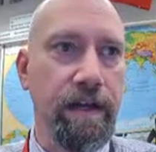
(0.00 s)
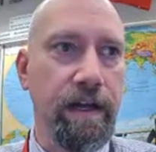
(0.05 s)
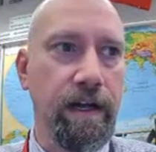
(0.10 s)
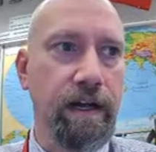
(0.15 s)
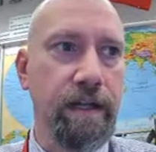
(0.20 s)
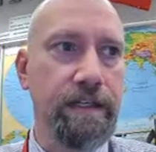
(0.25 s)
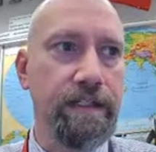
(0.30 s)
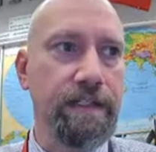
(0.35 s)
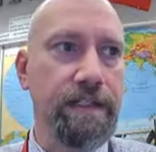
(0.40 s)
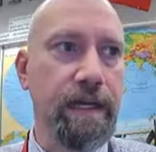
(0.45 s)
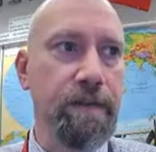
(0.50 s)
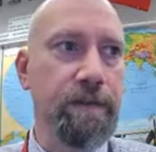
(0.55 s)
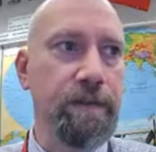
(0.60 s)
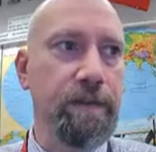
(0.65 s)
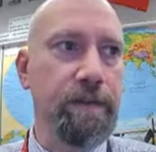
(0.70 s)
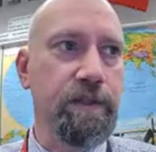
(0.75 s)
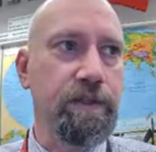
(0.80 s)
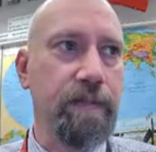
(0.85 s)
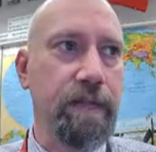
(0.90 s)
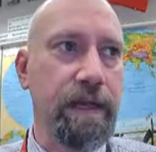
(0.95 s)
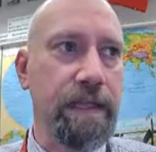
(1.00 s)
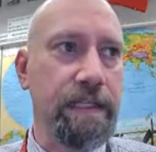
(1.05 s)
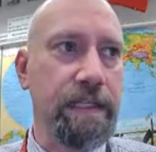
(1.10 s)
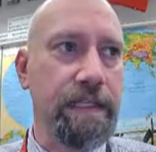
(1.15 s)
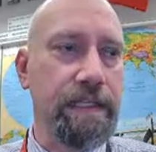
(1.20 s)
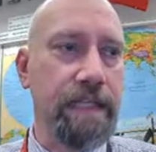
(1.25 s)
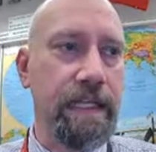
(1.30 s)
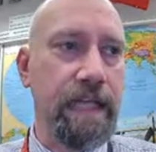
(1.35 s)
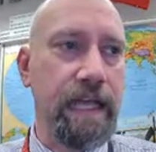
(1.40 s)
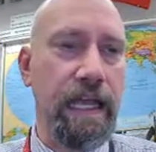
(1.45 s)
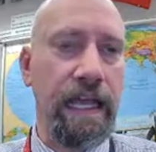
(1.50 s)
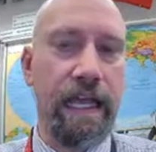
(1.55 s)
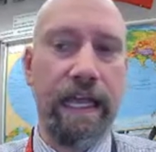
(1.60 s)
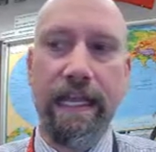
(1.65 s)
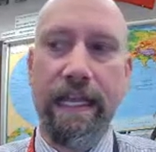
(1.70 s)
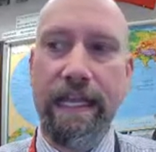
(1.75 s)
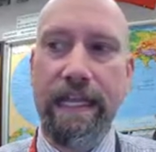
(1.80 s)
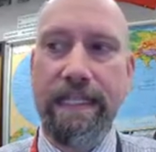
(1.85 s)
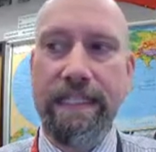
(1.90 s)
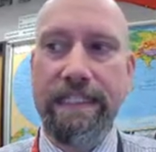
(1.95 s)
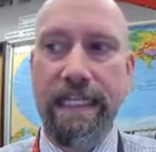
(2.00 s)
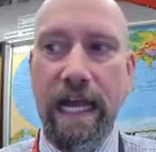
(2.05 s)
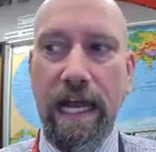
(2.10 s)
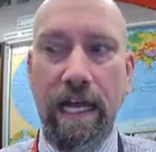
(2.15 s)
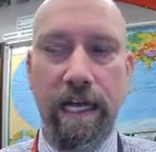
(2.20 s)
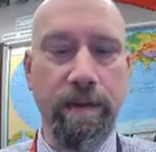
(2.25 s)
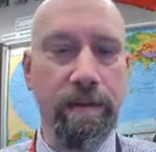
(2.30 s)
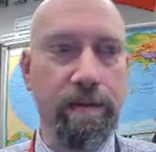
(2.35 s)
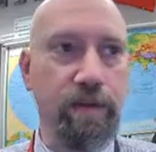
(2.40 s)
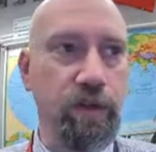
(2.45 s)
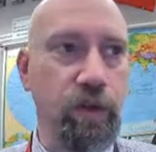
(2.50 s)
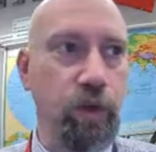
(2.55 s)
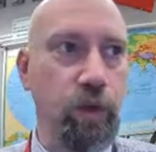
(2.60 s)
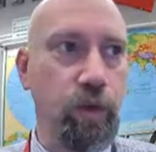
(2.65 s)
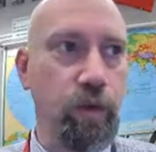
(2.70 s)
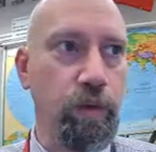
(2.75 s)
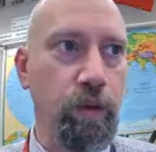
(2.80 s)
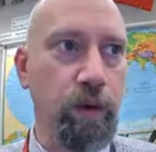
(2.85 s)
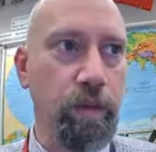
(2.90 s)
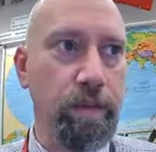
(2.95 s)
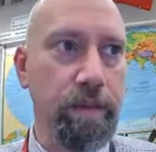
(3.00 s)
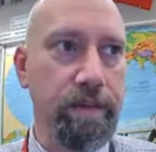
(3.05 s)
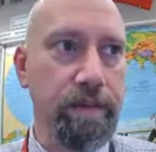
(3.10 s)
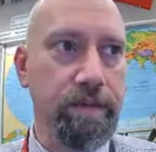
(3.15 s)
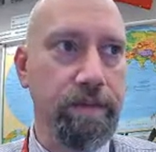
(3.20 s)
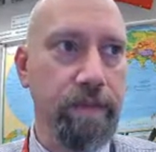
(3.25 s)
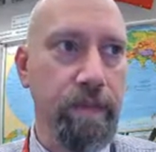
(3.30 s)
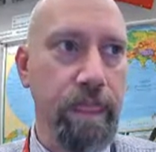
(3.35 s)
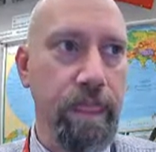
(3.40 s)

uh, double spaced and at Times New Roman.